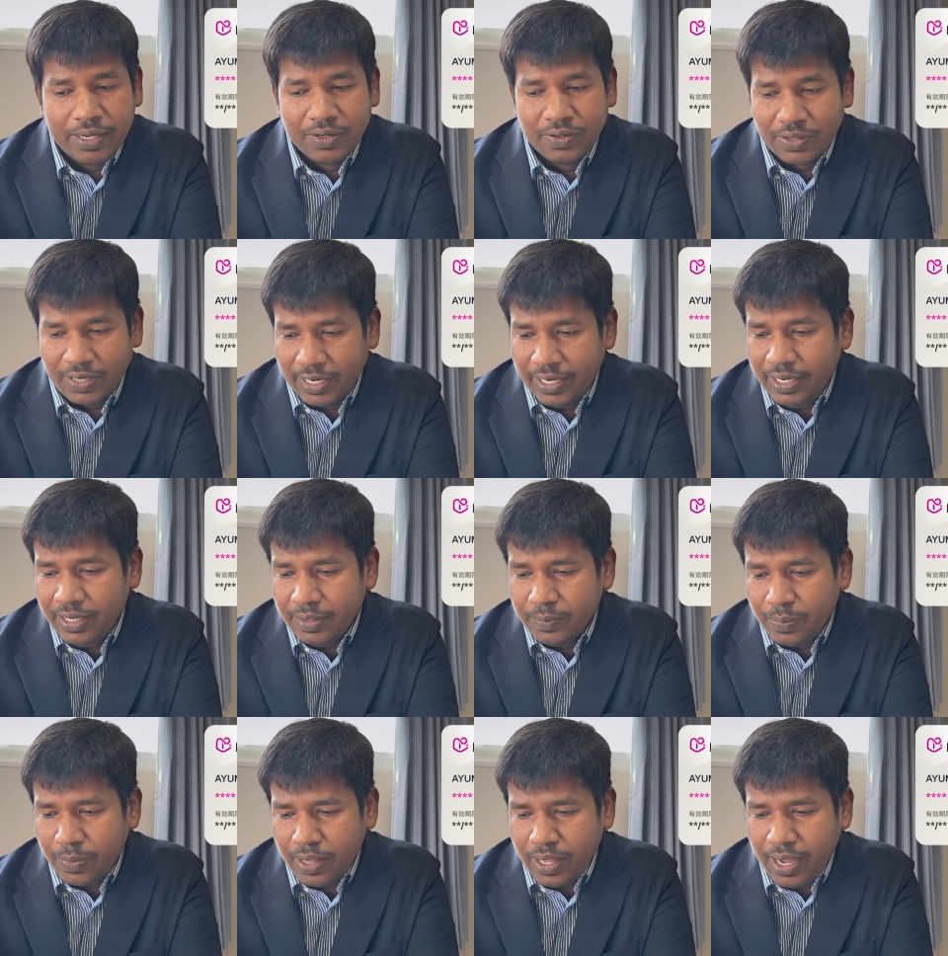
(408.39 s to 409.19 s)
Okay,
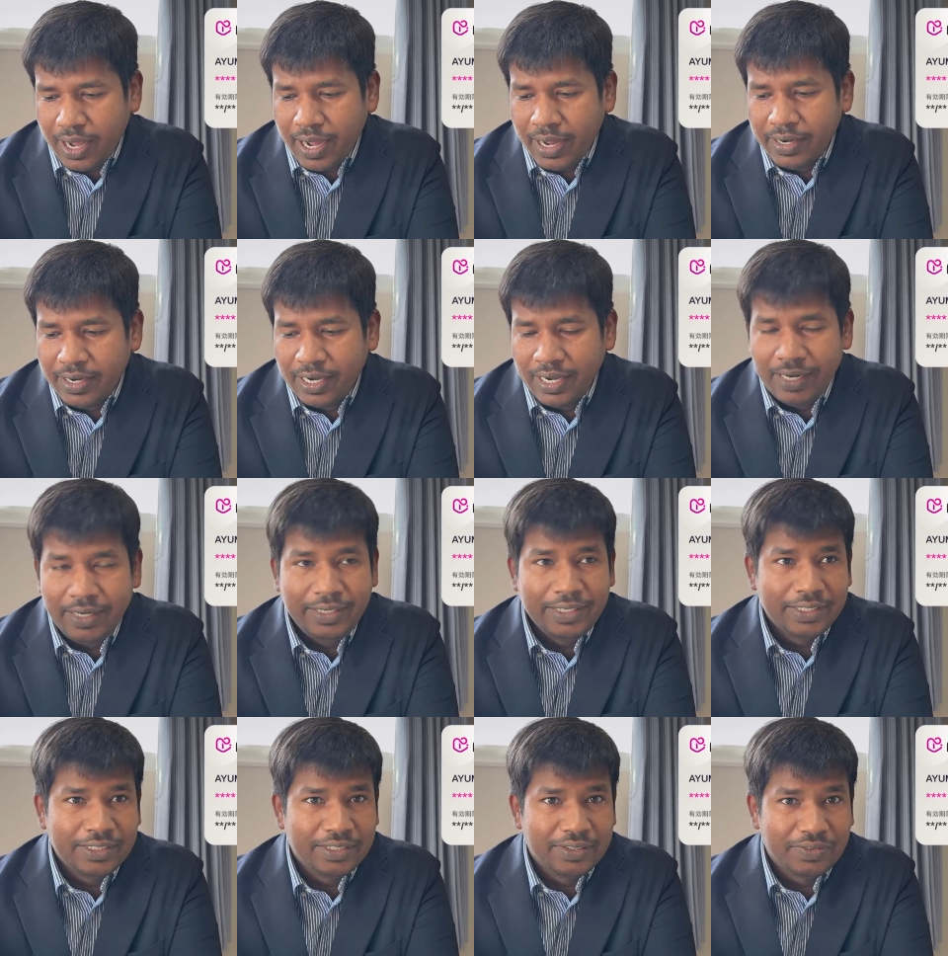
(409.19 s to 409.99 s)
and
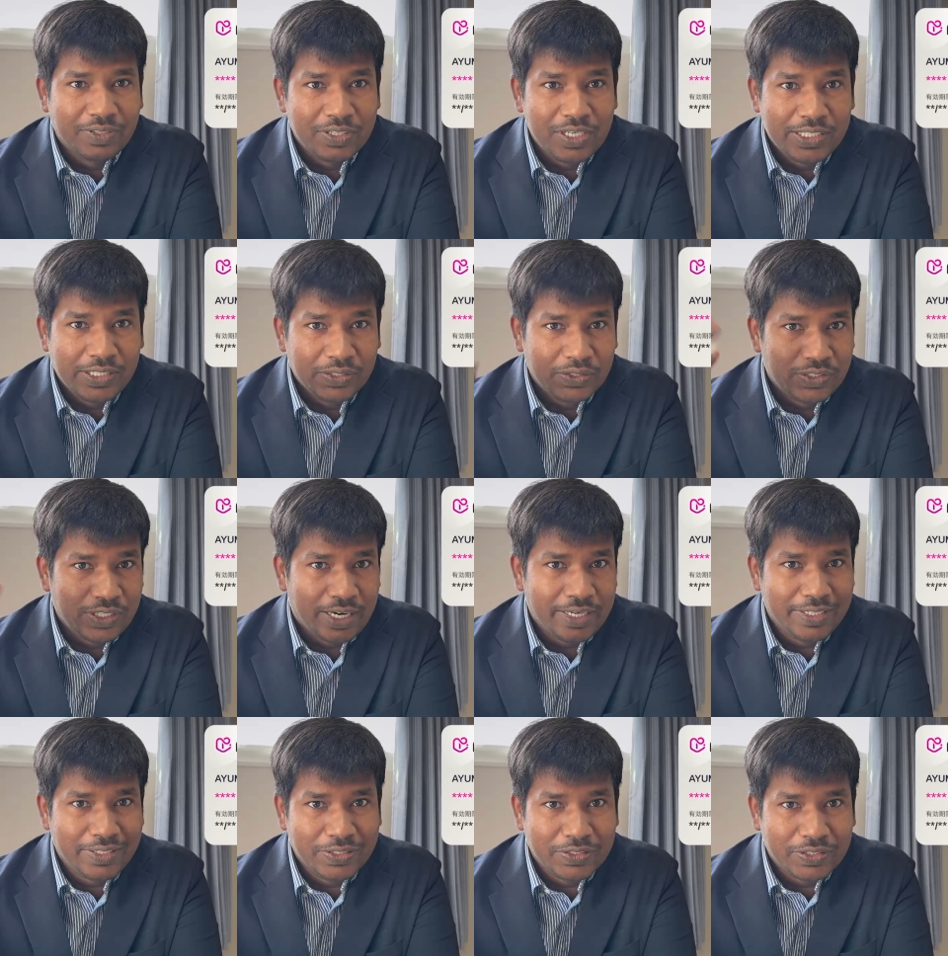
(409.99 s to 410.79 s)
later once you
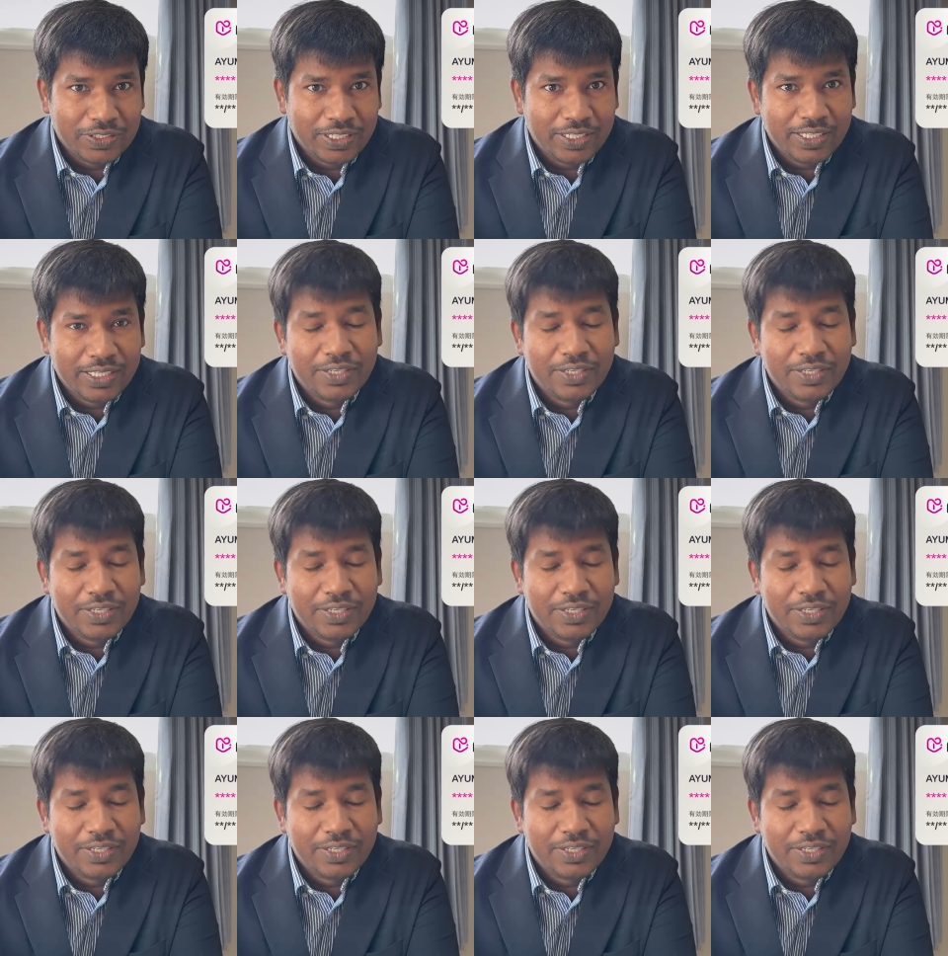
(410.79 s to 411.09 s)
start using,